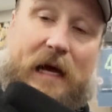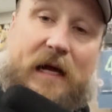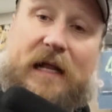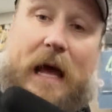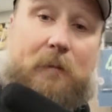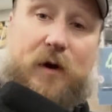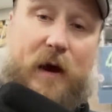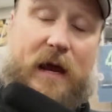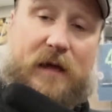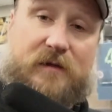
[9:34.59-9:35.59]
clap your
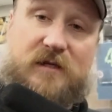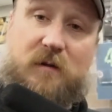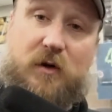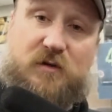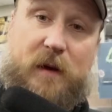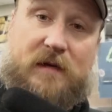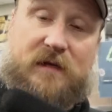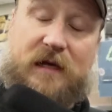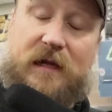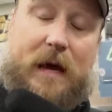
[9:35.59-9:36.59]
hands. That's the most
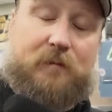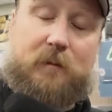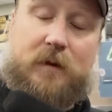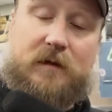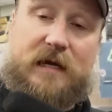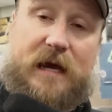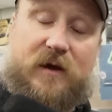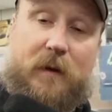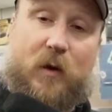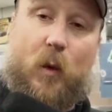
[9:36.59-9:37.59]
basic. Clap them together,
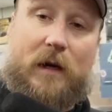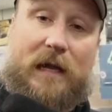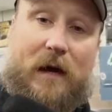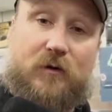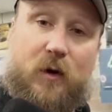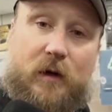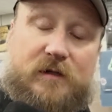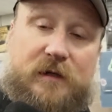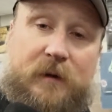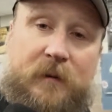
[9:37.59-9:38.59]
make one loud
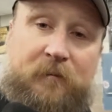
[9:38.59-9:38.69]
noise.